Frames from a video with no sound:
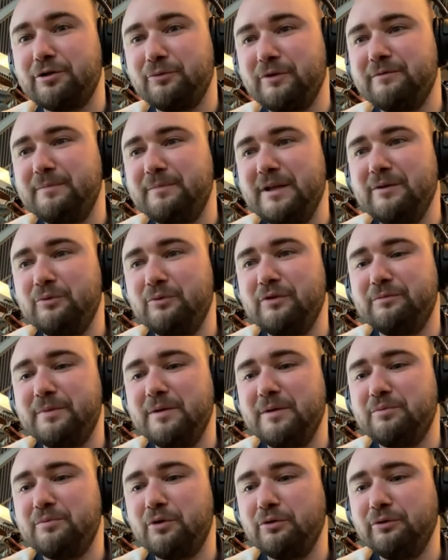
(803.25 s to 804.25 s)
We've been we've
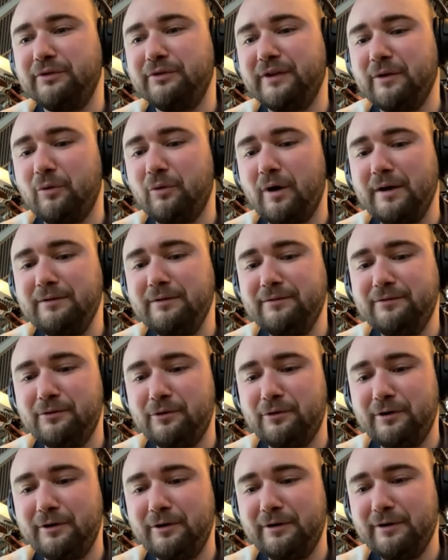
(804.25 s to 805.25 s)
been producing wine
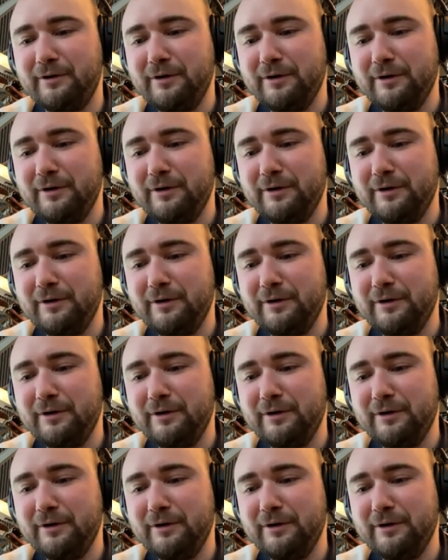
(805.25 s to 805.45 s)
for